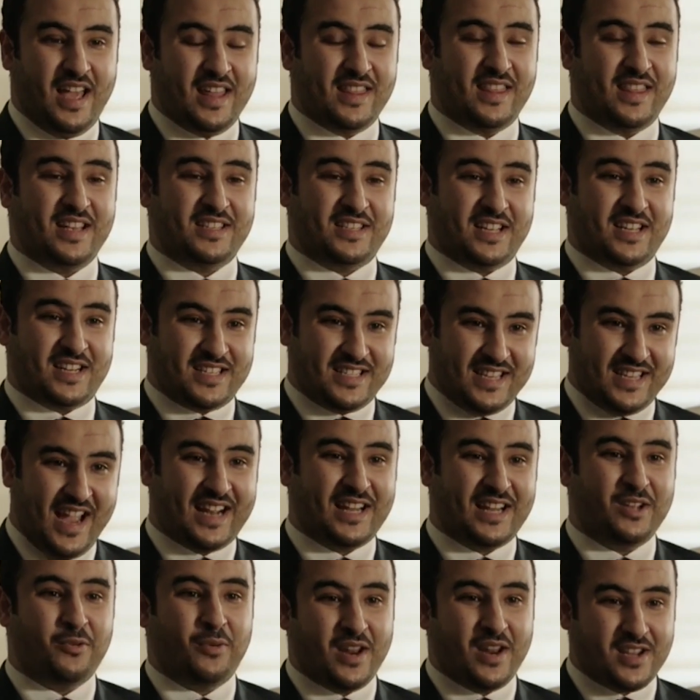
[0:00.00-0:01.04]
And that's
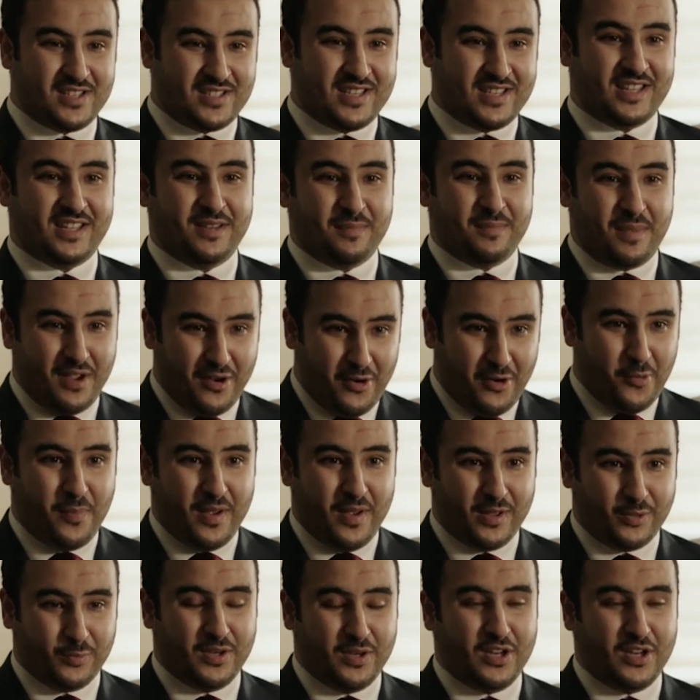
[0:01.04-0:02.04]
exactly what I said in my op-ed.